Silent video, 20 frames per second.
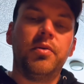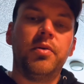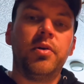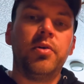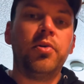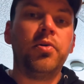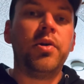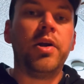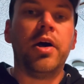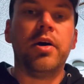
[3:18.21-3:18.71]

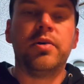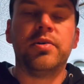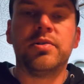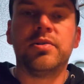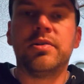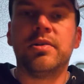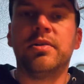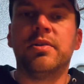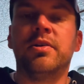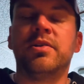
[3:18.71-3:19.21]
Who
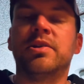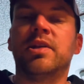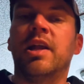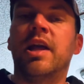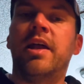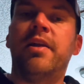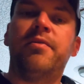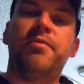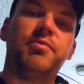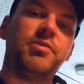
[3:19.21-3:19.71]
knows? There's
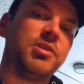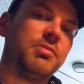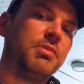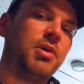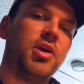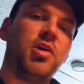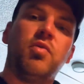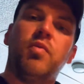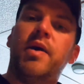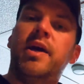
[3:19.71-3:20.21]
a
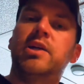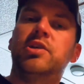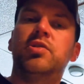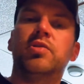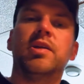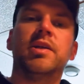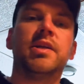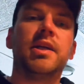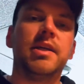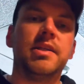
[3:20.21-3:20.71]
million ways you
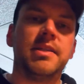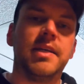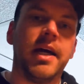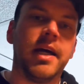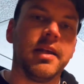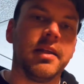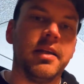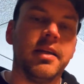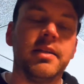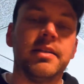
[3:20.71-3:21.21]
can
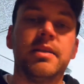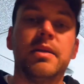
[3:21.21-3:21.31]
dissect this.